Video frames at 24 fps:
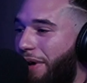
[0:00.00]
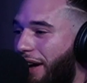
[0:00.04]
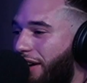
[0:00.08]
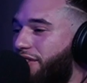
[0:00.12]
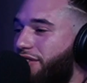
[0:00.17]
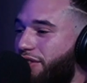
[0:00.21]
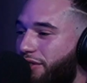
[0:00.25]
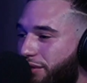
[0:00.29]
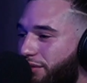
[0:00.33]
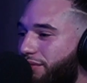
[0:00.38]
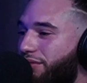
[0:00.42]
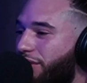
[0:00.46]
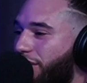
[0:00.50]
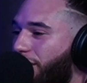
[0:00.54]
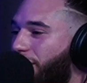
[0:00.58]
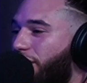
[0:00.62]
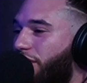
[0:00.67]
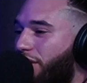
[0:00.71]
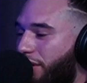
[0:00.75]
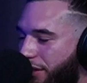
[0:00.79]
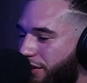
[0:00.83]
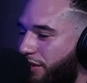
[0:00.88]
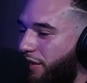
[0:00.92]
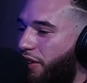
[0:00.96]
to go back to
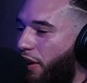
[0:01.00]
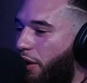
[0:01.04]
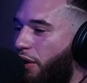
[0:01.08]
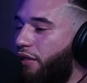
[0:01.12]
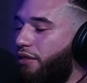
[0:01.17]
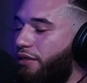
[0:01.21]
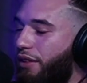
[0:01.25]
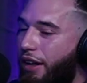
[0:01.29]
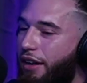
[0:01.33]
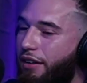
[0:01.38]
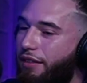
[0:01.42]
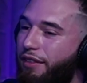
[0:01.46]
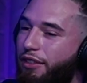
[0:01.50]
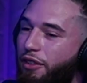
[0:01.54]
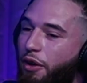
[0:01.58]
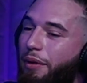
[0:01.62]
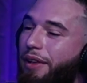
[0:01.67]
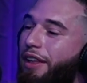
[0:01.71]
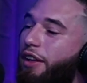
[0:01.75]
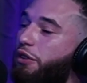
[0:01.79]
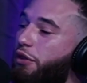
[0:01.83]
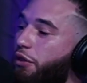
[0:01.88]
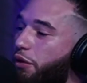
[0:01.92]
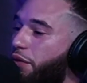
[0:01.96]
you know the like
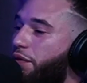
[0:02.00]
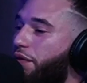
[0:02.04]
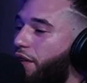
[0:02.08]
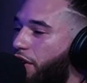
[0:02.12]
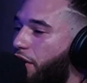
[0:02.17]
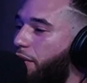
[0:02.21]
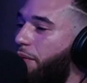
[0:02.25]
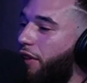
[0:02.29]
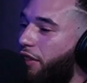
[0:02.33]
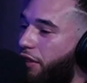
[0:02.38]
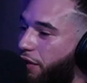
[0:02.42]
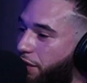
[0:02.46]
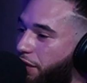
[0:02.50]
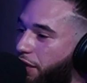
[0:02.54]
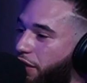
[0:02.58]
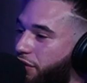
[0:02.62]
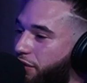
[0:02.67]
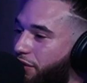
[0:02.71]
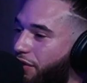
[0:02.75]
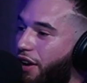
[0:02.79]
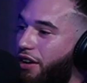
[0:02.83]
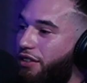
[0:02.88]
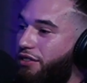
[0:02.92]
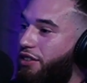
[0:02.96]
the way that you felt about the
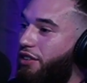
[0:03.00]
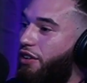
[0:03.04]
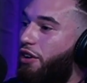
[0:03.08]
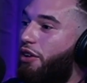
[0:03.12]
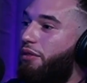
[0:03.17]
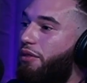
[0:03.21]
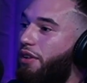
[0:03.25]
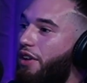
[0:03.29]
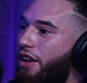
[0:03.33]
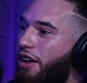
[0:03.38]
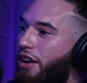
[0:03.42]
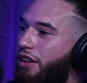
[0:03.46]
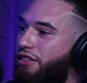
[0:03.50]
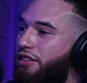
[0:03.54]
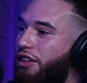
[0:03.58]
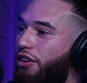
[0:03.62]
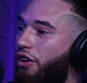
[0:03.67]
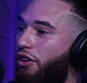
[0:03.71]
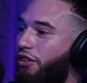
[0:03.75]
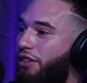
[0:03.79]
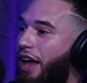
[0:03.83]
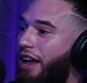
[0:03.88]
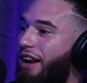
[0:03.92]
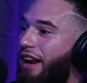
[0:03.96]
first round to go
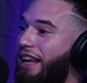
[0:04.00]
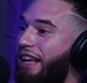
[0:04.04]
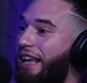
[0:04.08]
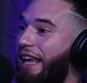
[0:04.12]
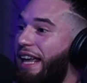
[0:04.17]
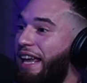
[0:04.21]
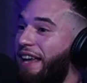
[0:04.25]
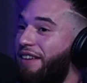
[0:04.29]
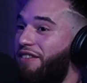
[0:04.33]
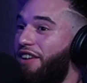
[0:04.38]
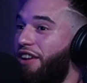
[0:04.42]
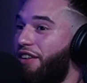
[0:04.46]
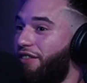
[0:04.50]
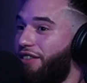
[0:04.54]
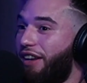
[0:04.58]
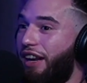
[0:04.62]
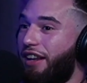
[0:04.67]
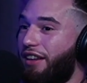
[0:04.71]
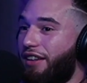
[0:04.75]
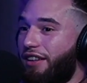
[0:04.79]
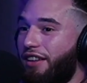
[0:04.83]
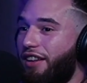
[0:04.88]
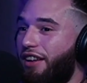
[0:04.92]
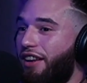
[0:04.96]
to go that like even
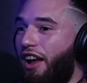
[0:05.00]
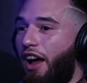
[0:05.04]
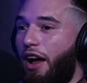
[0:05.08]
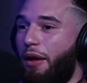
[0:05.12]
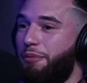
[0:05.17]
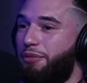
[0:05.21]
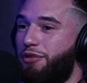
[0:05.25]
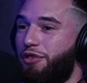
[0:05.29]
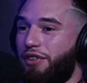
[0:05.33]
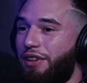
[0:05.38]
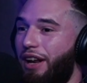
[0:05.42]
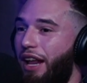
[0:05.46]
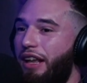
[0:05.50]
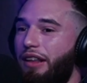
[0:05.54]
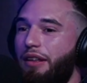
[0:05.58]
if like I'm so,